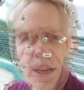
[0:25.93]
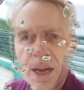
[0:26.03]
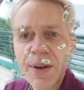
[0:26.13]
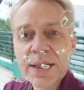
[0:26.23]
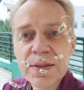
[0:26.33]

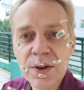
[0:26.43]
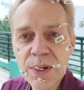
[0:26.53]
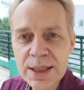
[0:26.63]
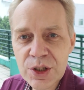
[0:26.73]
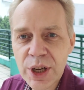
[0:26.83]
Alright, so
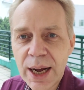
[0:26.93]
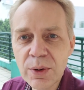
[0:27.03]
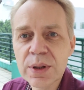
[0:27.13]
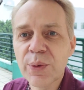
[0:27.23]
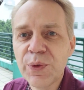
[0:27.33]
let's check
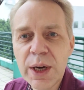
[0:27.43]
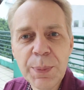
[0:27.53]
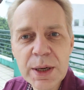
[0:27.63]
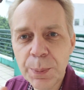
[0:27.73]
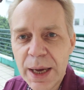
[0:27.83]
out the
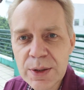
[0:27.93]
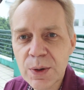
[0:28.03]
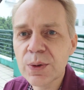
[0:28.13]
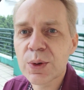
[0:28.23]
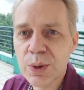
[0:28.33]
Filipino
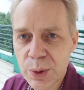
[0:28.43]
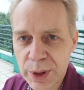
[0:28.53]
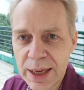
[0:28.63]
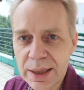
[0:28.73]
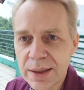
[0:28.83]
peso
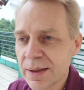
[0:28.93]
today.